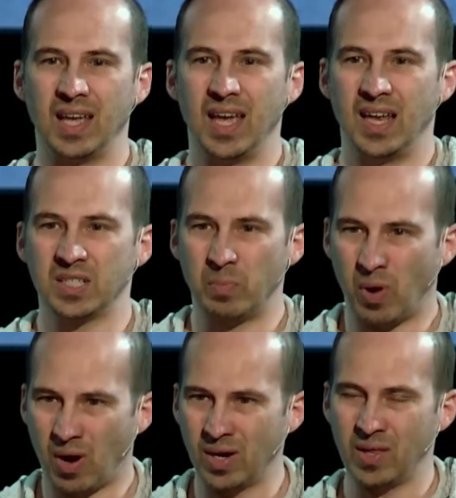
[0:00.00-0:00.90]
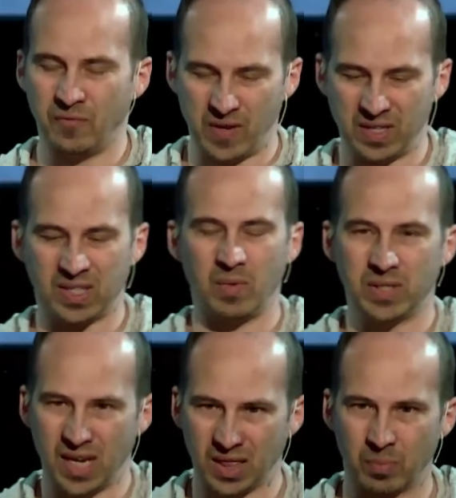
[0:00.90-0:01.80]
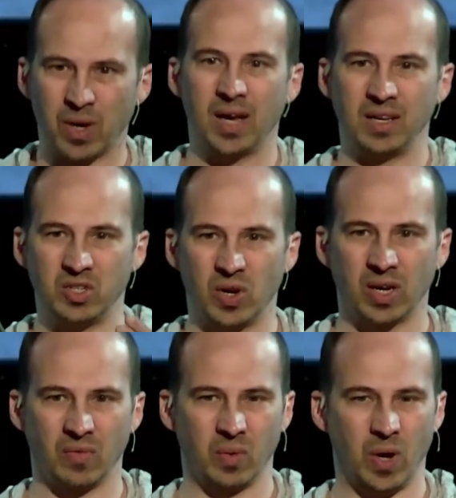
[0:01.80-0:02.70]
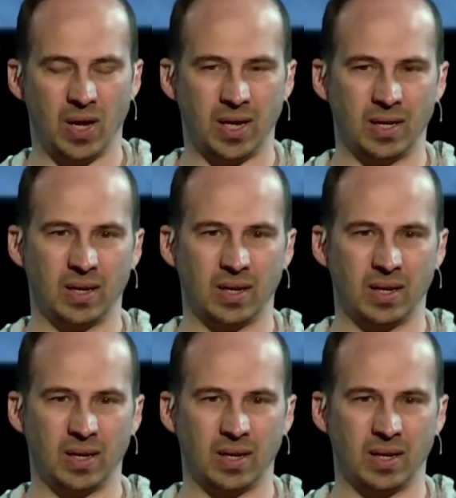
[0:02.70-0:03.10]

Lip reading: And as a part of the feast, they would take the bread and drink of the wine.